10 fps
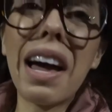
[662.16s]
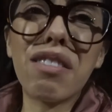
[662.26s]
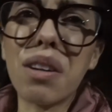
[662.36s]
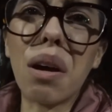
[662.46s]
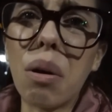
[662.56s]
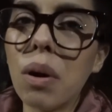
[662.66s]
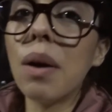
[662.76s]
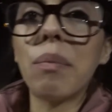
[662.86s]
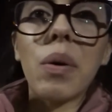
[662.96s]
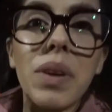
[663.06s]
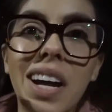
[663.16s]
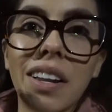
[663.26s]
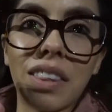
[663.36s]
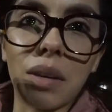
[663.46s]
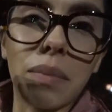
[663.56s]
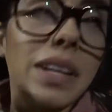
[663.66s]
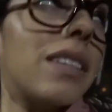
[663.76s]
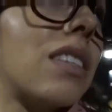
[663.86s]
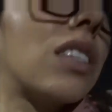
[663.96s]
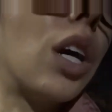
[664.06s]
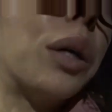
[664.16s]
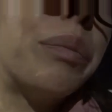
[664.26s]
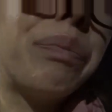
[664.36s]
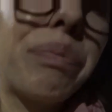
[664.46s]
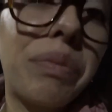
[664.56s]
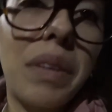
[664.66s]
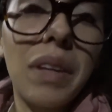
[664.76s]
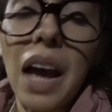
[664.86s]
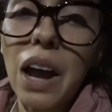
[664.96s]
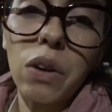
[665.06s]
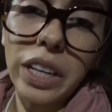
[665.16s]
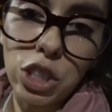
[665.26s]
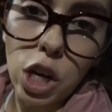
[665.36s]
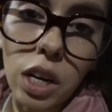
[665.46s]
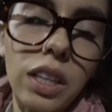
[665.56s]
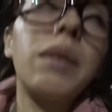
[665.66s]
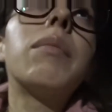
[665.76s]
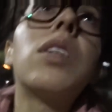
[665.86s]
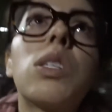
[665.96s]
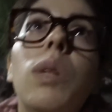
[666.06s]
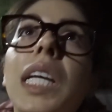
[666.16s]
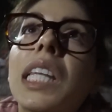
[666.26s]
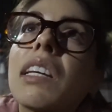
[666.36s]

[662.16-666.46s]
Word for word: I don't know, but we got Thin Mints, so. I don't like chocolate. Melissa will eat